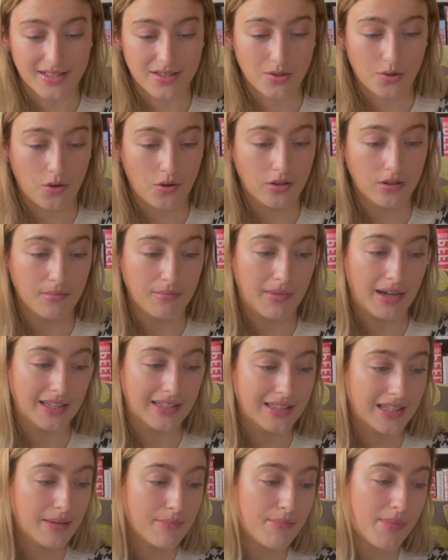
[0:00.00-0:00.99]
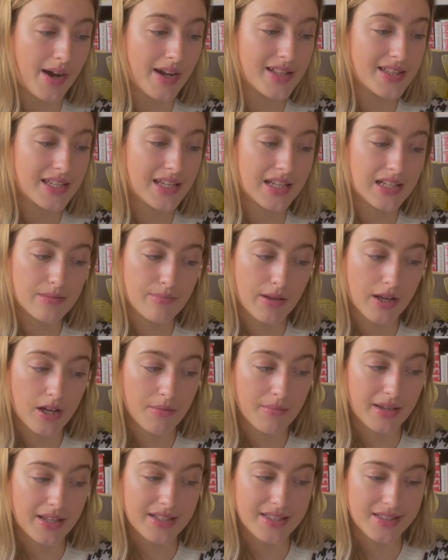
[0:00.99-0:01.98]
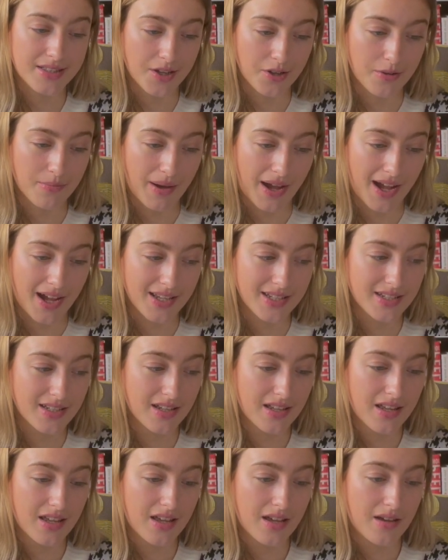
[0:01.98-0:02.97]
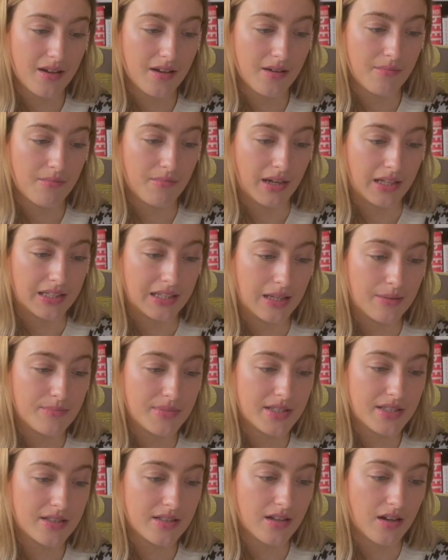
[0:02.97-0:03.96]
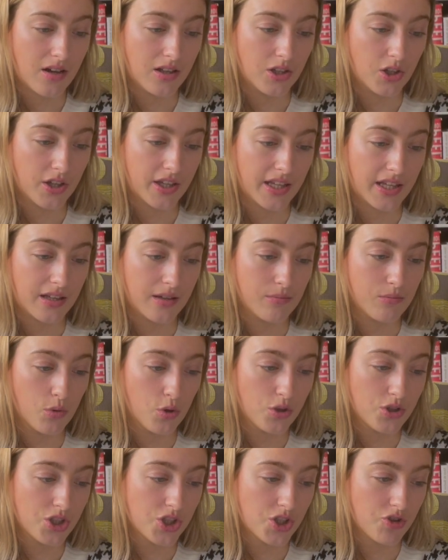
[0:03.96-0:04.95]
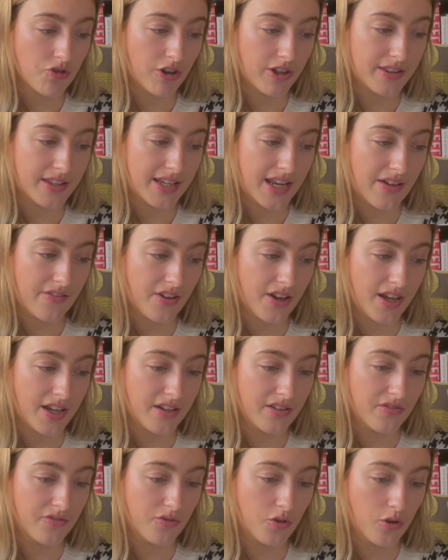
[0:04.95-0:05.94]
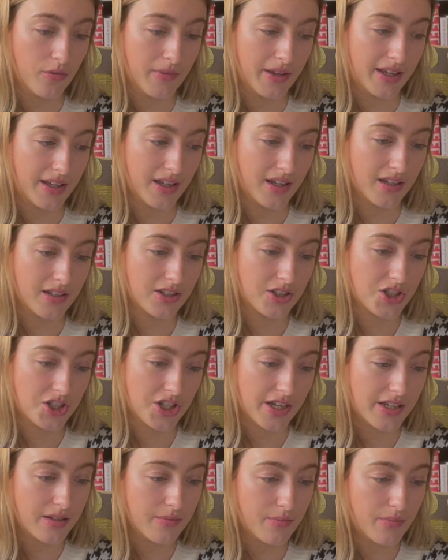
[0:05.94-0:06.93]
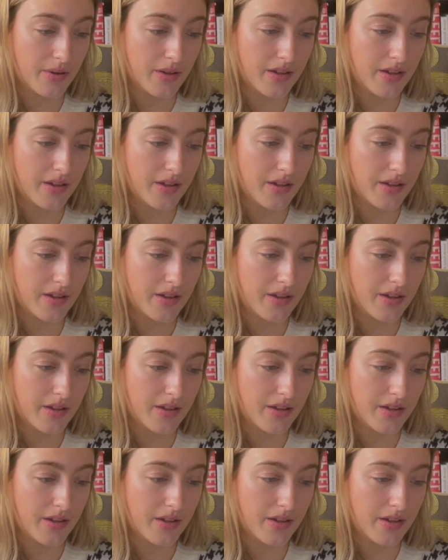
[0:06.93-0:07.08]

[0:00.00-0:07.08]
at all. My lip biting is becoming so bad. My lips are looking more destroyed than ever and deforming shape.